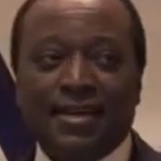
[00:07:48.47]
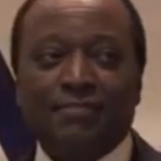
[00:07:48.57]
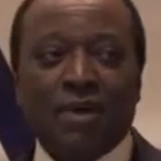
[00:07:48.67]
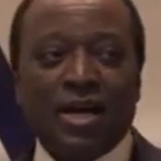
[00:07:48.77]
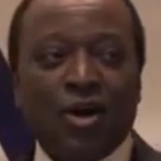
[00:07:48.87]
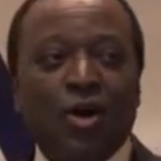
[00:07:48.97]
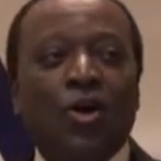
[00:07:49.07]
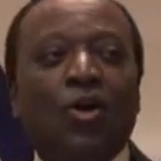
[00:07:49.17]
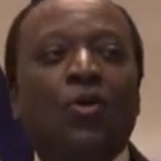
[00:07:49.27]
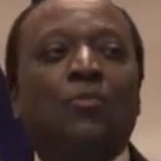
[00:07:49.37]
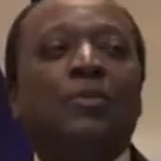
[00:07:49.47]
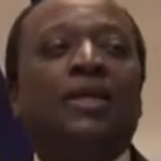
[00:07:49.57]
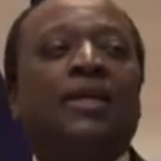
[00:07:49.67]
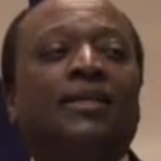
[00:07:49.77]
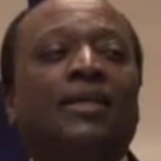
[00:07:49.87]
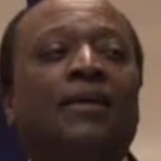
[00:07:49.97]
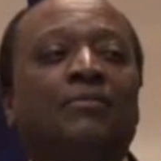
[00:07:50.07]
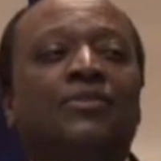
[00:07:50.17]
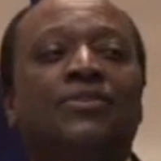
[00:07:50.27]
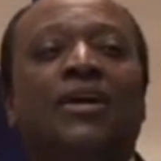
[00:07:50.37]
and by opening
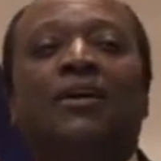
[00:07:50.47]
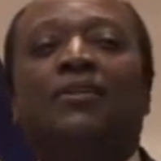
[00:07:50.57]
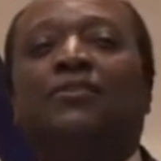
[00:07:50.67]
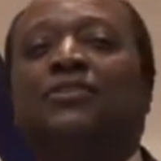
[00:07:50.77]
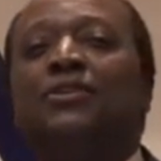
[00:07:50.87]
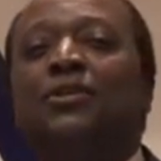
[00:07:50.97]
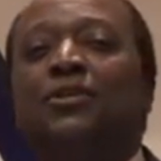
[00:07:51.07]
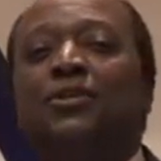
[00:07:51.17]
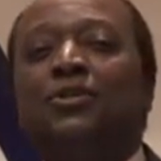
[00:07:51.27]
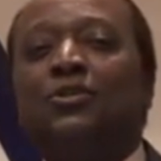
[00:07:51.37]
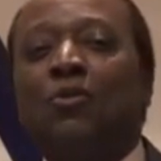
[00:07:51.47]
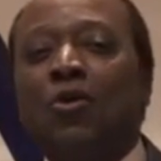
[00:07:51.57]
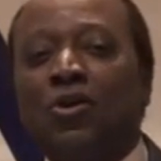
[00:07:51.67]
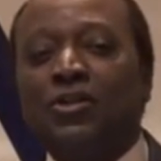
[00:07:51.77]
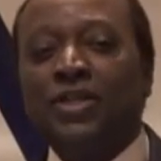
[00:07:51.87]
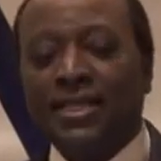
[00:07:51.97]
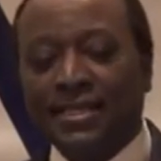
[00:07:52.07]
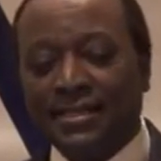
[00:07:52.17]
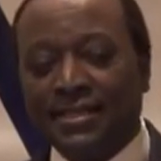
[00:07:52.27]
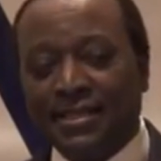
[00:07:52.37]
themselves to all that
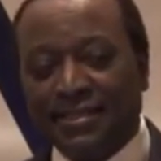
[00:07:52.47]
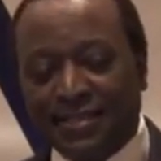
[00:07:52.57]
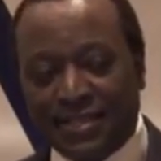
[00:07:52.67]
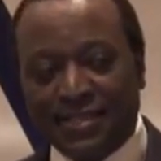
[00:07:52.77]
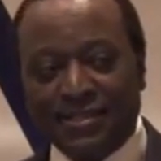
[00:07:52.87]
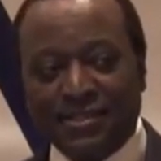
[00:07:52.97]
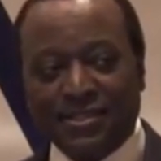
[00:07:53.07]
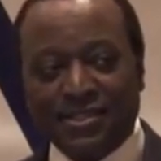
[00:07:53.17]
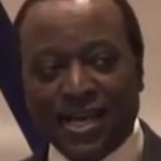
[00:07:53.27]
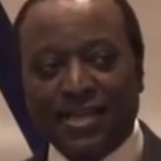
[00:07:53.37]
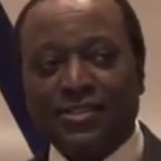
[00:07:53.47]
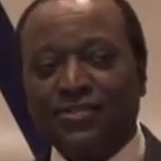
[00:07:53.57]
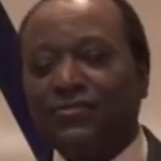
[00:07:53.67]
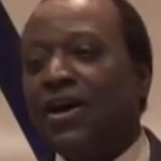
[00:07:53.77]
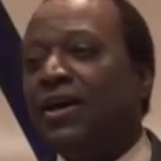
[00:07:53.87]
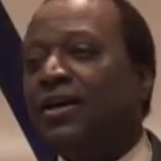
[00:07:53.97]
is needed to satisfy